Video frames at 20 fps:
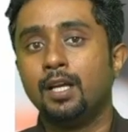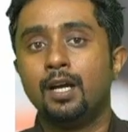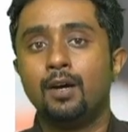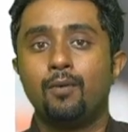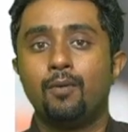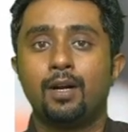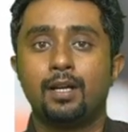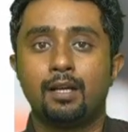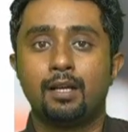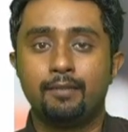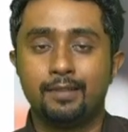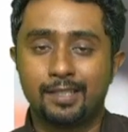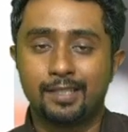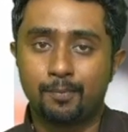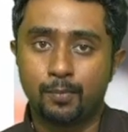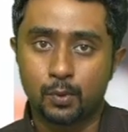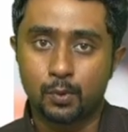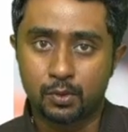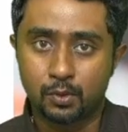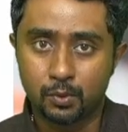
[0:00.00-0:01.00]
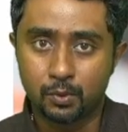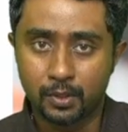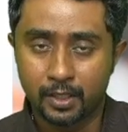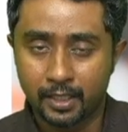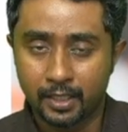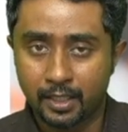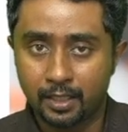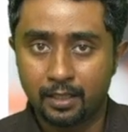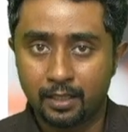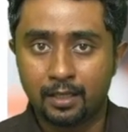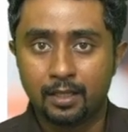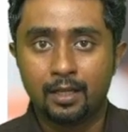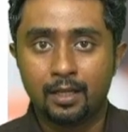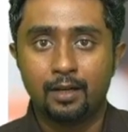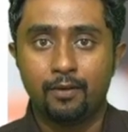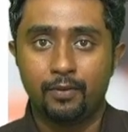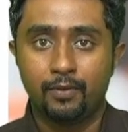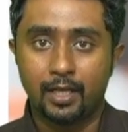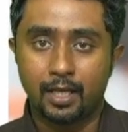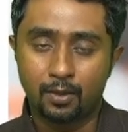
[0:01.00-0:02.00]
What are we supposed to do again?
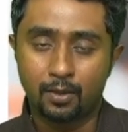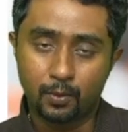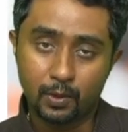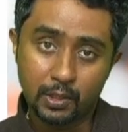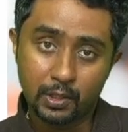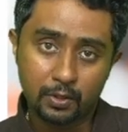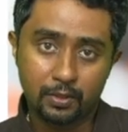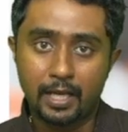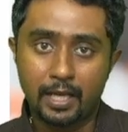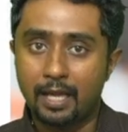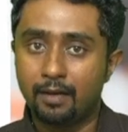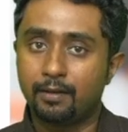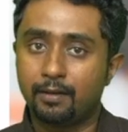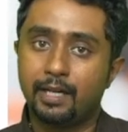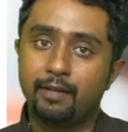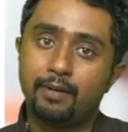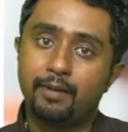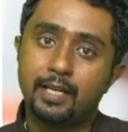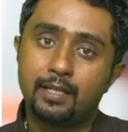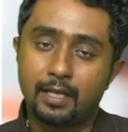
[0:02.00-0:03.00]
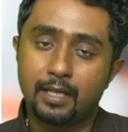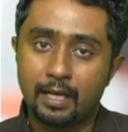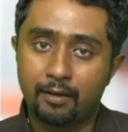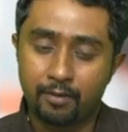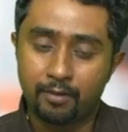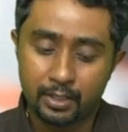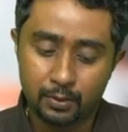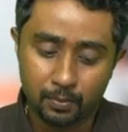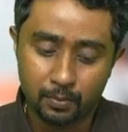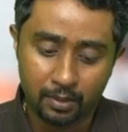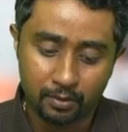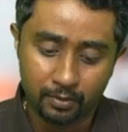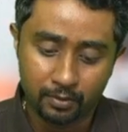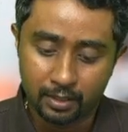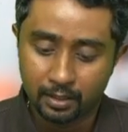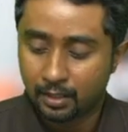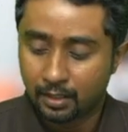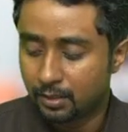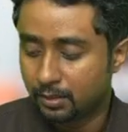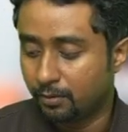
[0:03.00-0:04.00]
We are going to calculate weighted average profit.
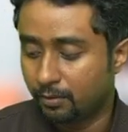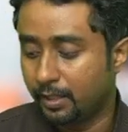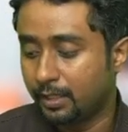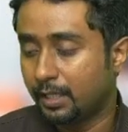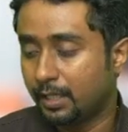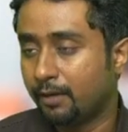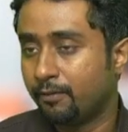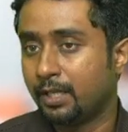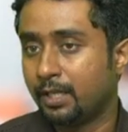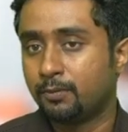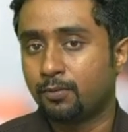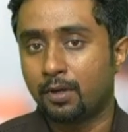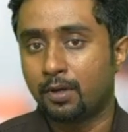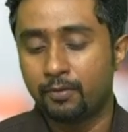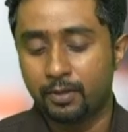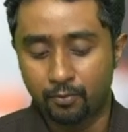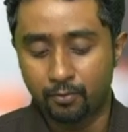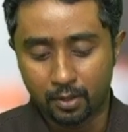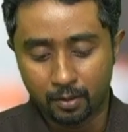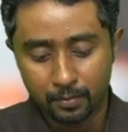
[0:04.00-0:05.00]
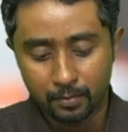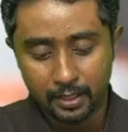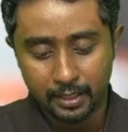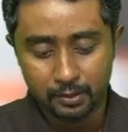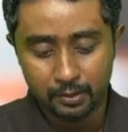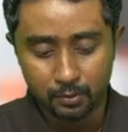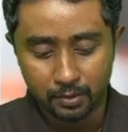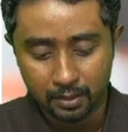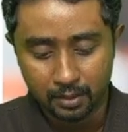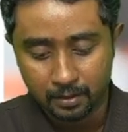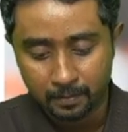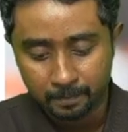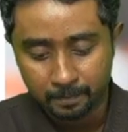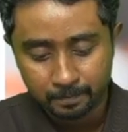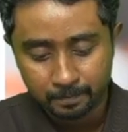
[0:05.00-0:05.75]
So weighted average profit formula is what?